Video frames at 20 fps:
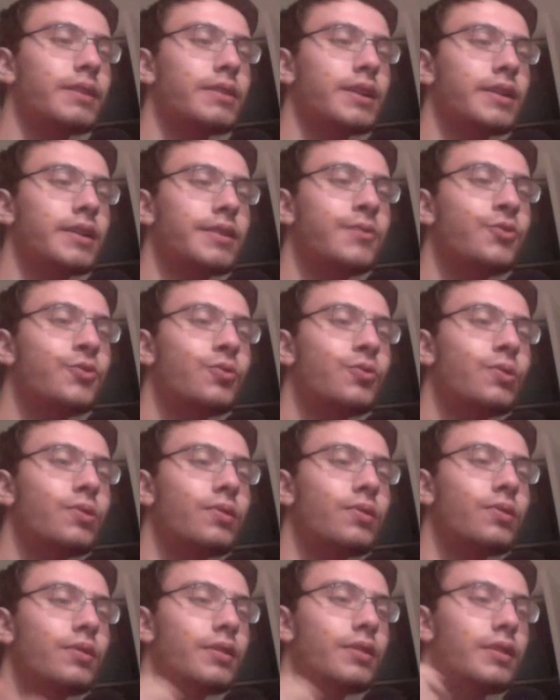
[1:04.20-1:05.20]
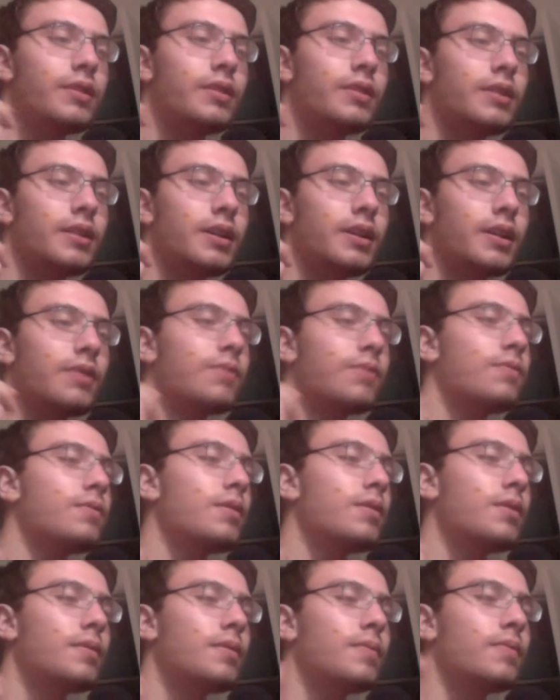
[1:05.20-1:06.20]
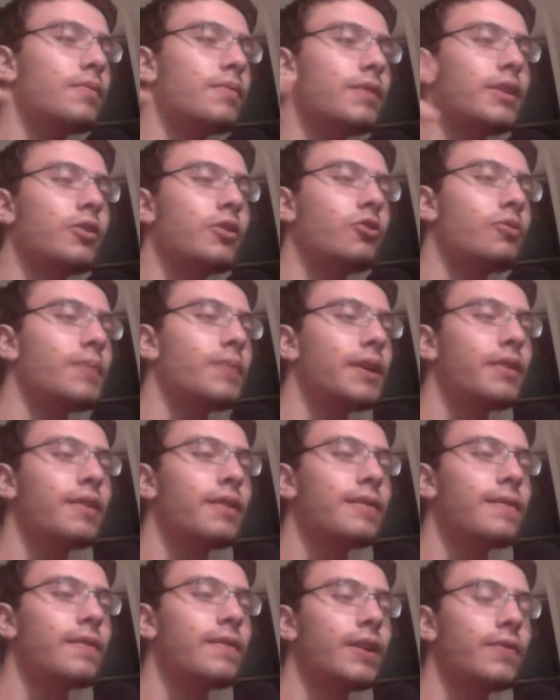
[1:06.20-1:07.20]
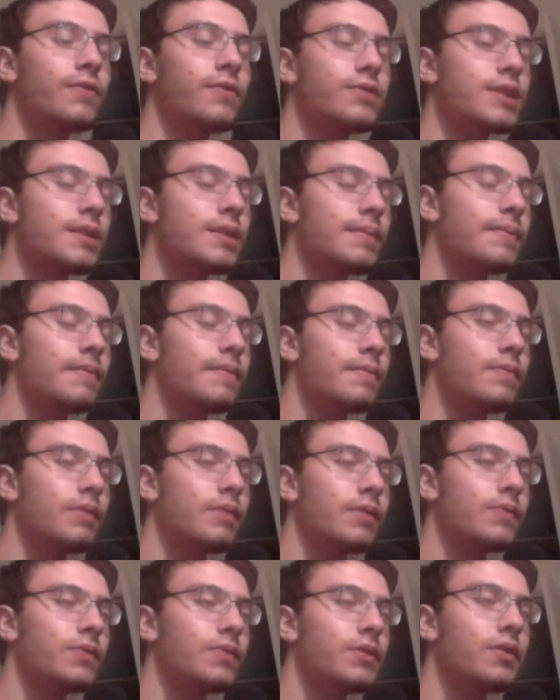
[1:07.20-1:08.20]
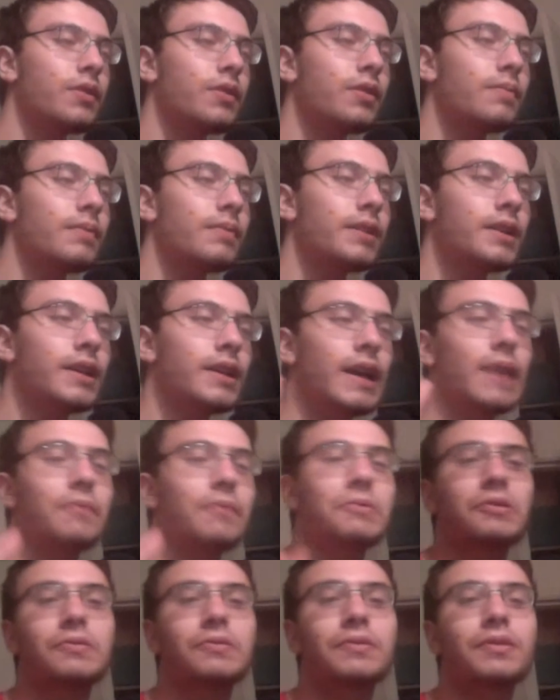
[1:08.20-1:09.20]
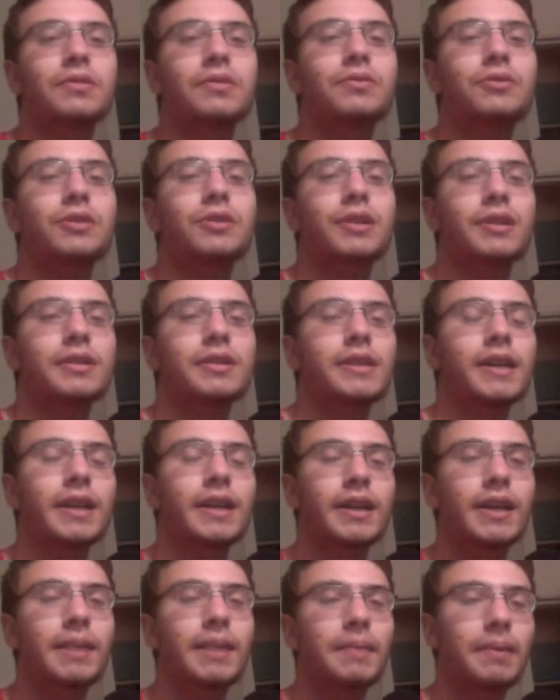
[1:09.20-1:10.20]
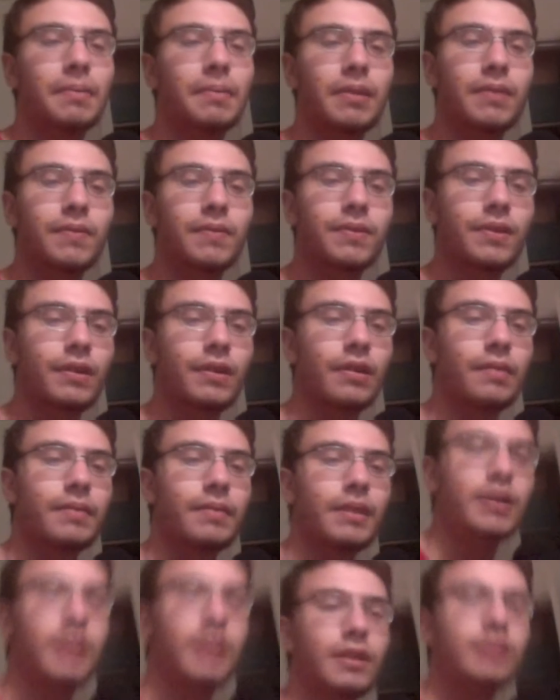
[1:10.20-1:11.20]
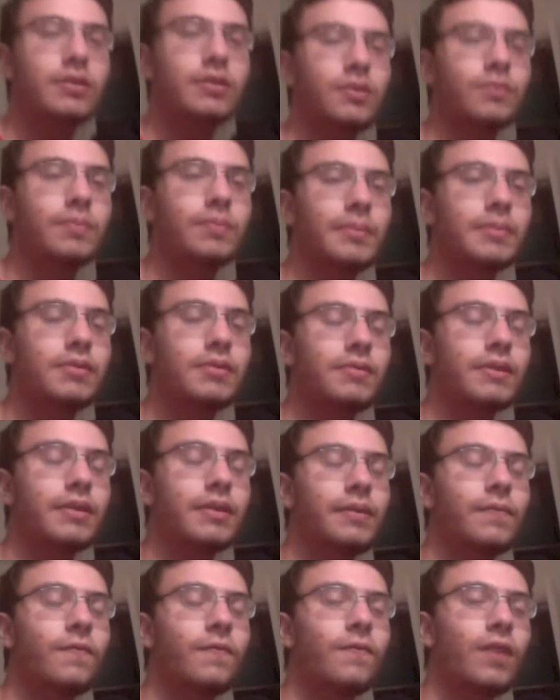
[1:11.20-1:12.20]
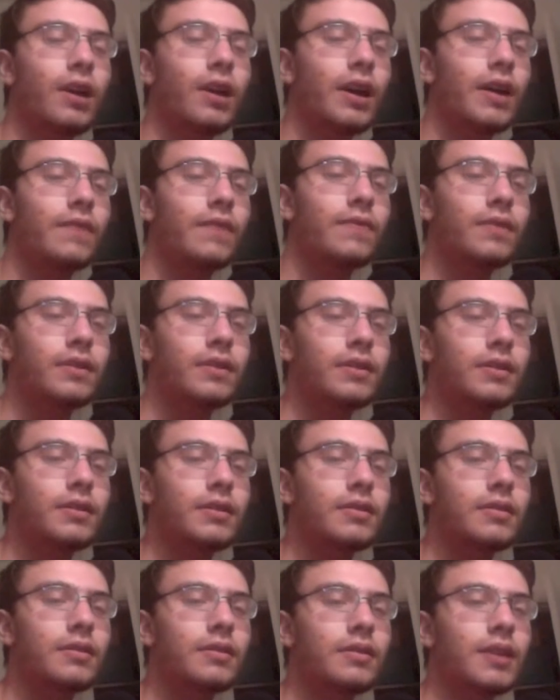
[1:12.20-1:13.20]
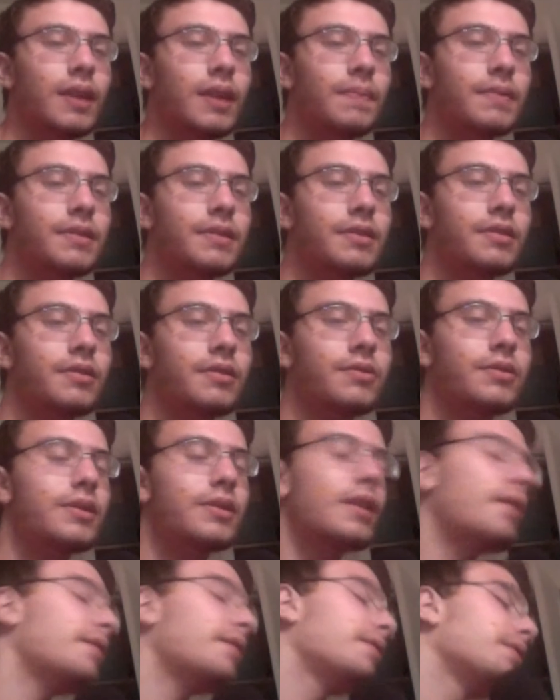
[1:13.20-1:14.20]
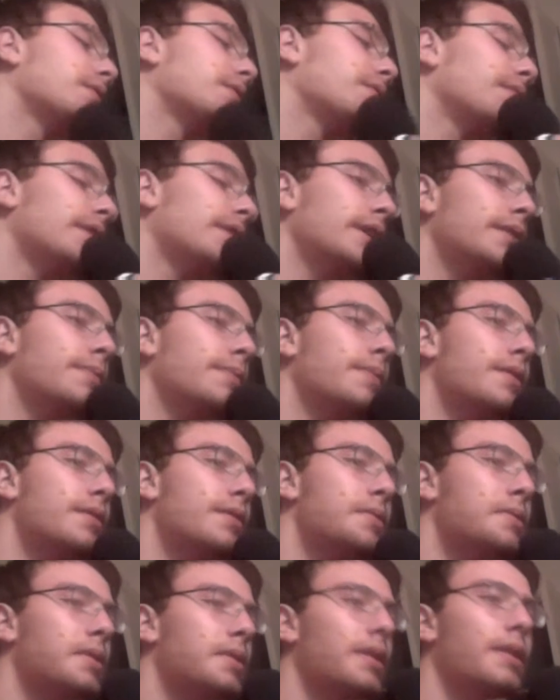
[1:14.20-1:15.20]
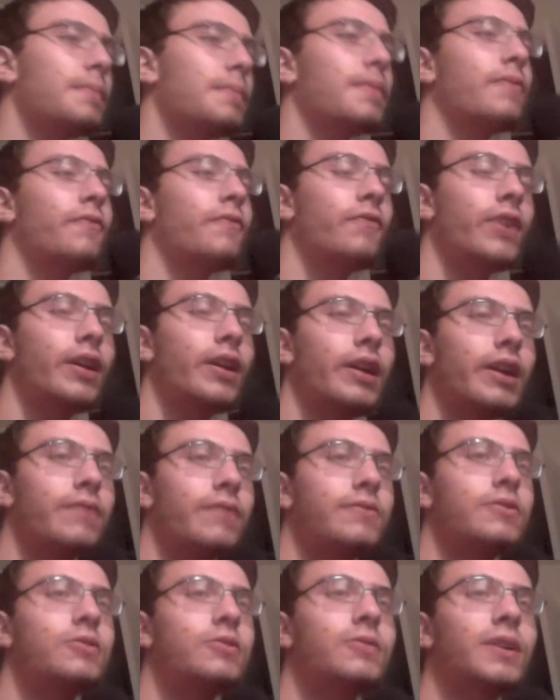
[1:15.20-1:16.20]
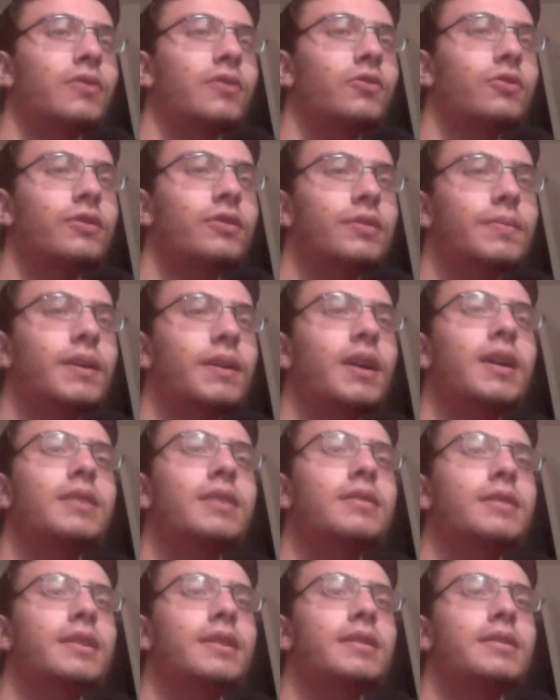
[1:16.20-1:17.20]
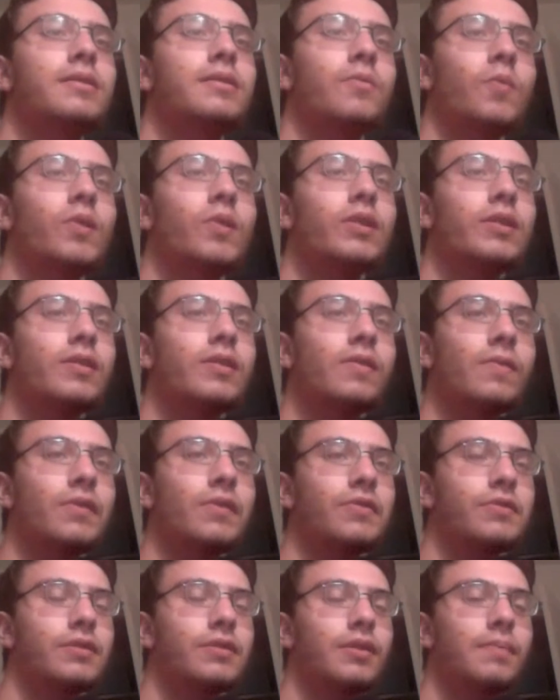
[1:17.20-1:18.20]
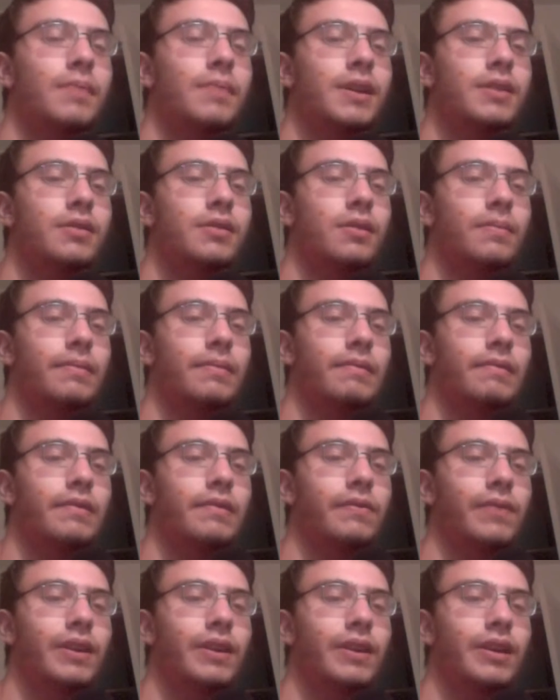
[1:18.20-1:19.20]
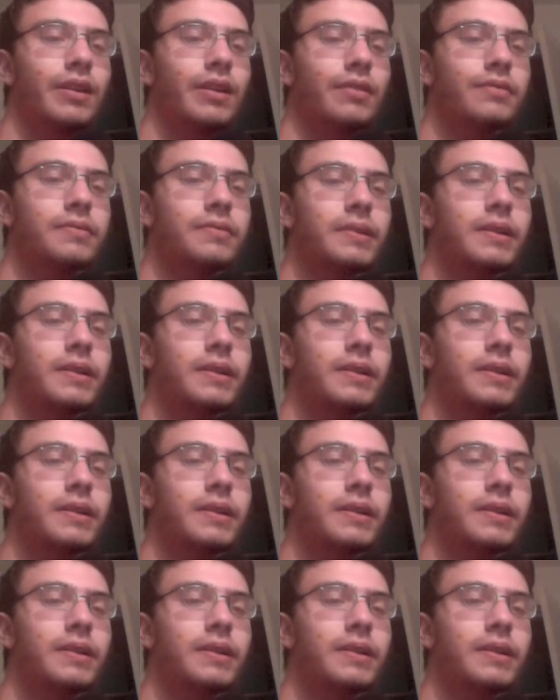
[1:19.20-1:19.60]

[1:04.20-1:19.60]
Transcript: like usual. 3 Rush Mini got the very first game I ever played with Tom, and World Resolution, the second game I played with Tom. So we'll be doing 5 episodes, not 3 this time, but 5, 2 extras, because it's the 1 year anniversary of me and Tom recording videos